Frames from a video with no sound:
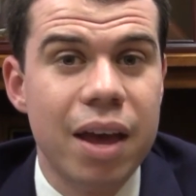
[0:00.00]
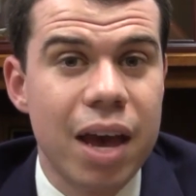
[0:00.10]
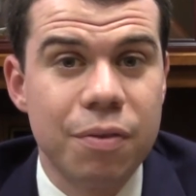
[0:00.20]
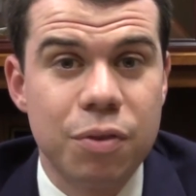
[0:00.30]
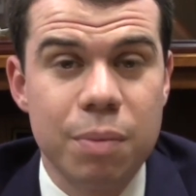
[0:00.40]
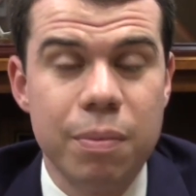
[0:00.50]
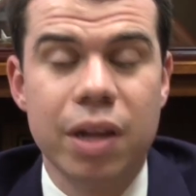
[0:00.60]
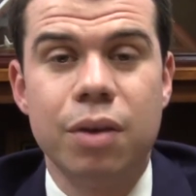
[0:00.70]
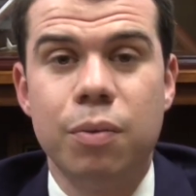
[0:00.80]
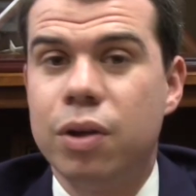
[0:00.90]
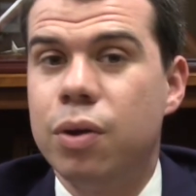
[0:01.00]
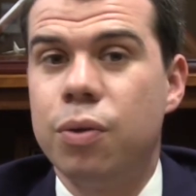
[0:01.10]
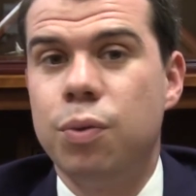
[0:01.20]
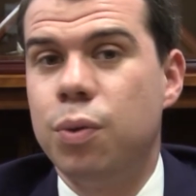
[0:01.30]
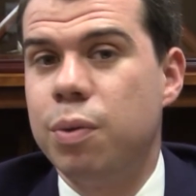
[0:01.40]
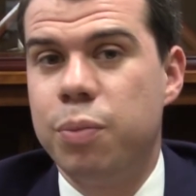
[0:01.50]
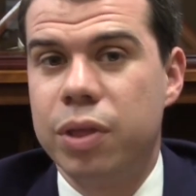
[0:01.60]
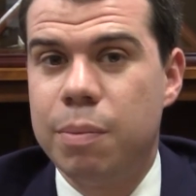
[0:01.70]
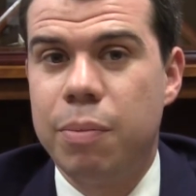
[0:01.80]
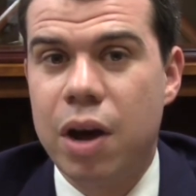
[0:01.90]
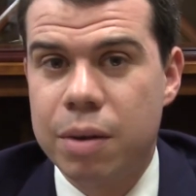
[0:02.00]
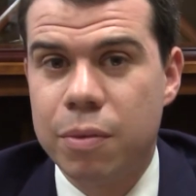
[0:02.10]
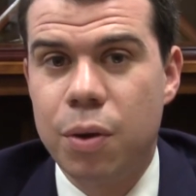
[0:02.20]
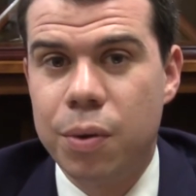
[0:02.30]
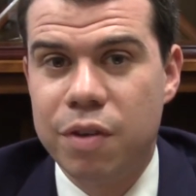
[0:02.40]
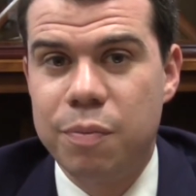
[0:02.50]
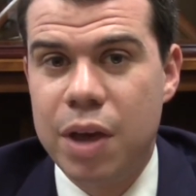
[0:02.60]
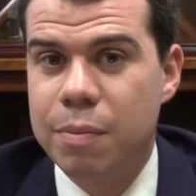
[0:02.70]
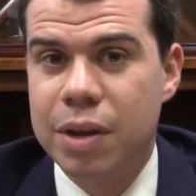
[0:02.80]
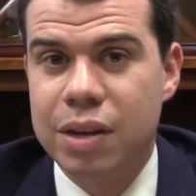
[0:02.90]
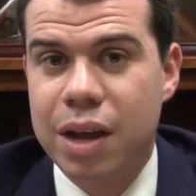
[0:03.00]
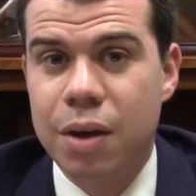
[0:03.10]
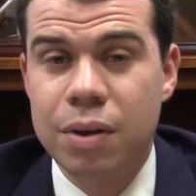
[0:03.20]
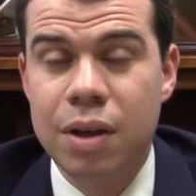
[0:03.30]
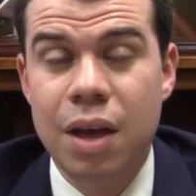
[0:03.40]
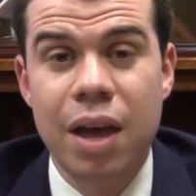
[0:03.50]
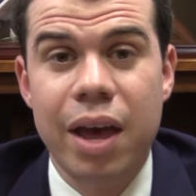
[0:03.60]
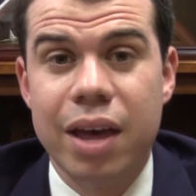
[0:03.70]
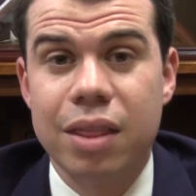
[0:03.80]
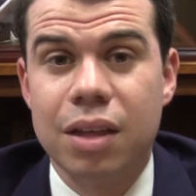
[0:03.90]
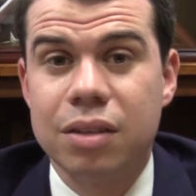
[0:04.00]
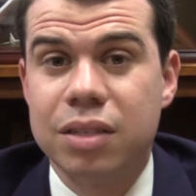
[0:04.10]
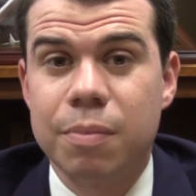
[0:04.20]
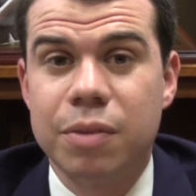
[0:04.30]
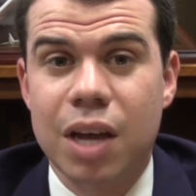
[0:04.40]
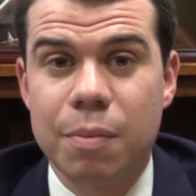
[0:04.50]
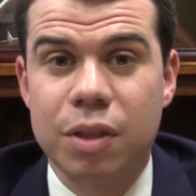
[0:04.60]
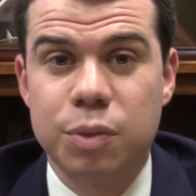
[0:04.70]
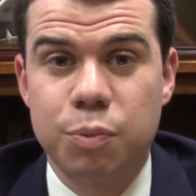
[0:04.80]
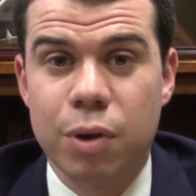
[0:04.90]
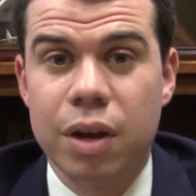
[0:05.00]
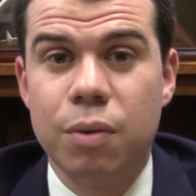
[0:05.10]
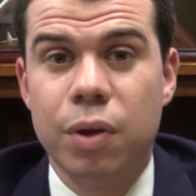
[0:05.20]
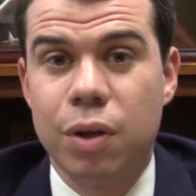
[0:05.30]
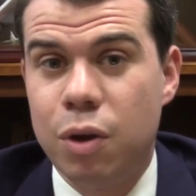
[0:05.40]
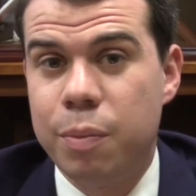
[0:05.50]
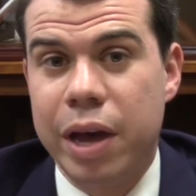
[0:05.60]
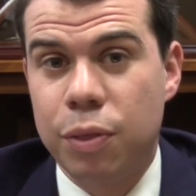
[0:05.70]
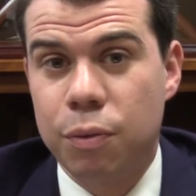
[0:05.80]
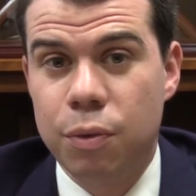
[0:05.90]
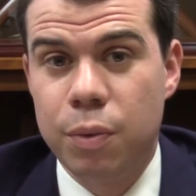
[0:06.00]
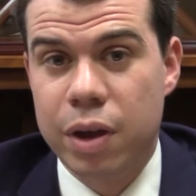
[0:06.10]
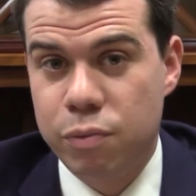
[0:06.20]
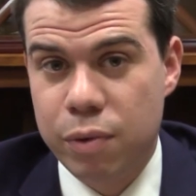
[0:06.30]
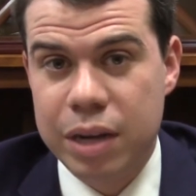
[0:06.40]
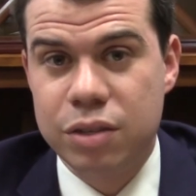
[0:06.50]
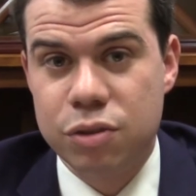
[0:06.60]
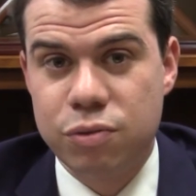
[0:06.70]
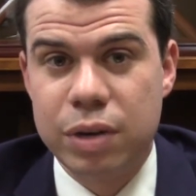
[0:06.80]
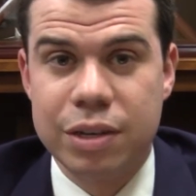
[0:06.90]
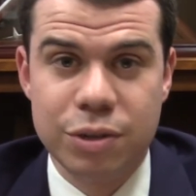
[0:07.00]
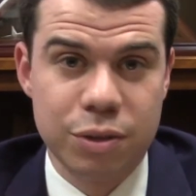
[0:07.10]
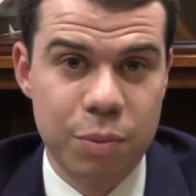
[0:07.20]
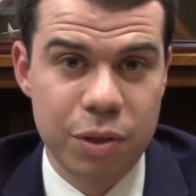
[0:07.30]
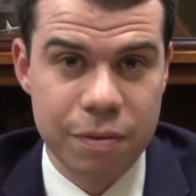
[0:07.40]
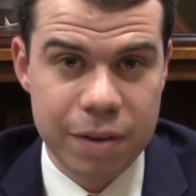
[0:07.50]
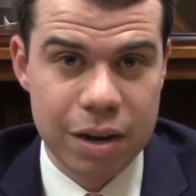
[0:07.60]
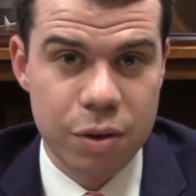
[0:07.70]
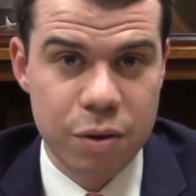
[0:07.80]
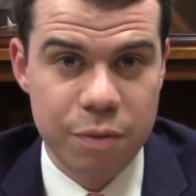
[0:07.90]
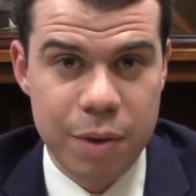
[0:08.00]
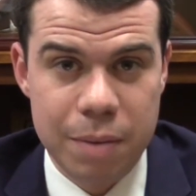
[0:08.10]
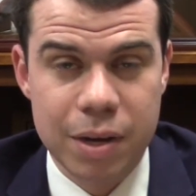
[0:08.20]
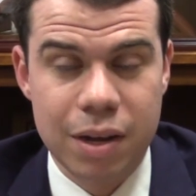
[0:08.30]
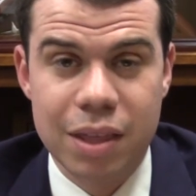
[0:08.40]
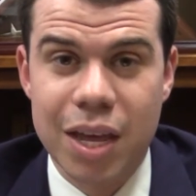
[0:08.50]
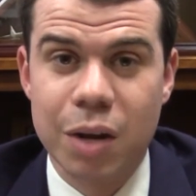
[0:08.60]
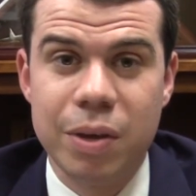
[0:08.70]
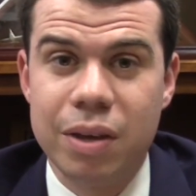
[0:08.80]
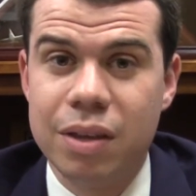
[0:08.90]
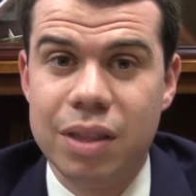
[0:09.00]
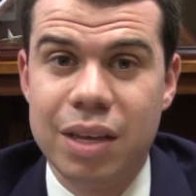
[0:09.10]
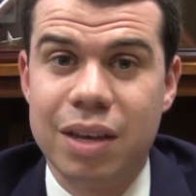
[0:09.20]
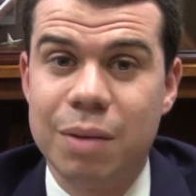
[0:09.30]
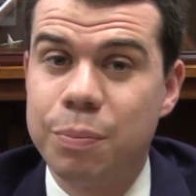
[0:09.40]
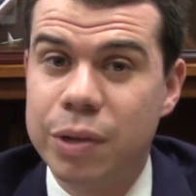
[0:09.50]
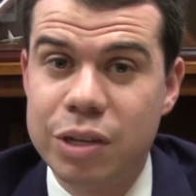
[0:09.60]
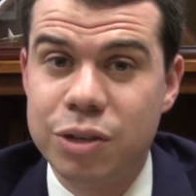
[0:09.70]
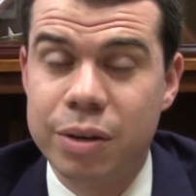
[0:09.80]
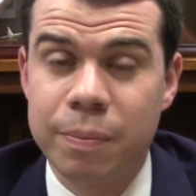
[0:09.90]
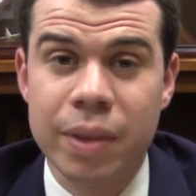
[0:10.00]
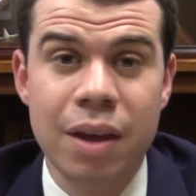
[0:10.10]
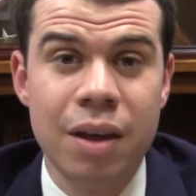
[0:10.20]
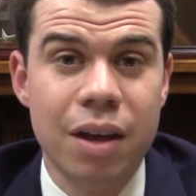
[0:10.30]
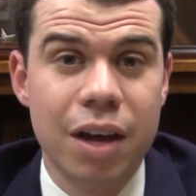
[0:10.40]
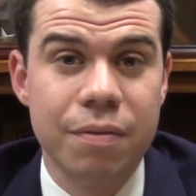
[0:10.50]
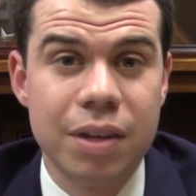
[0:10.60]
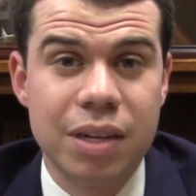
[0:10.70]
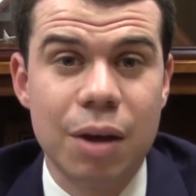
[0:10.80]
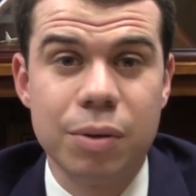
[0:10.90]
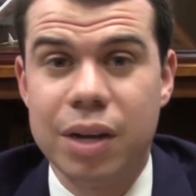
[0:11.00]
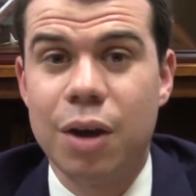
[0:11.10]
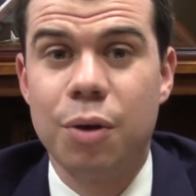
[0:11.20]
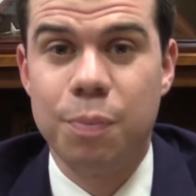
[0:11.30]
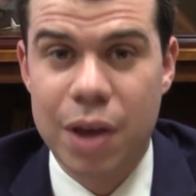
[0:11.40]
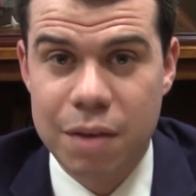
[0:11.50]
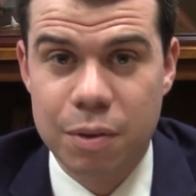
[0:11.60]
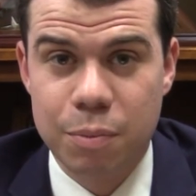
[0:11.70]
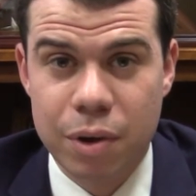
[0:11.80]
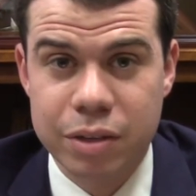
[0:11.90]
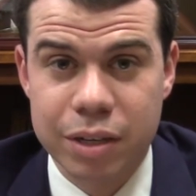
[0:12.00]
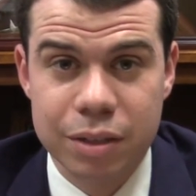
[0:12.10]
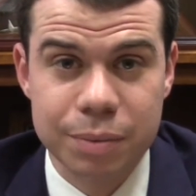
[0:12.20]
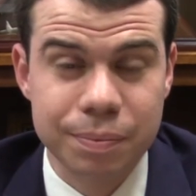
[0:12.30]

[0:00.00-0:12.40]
After the milling, we'll go through and put the bottom coat of pavement down, and then sometime in the spring, we'll go back through and raise the structures and put the final coat of pavement, and that'll be the completion of the downtown paving project.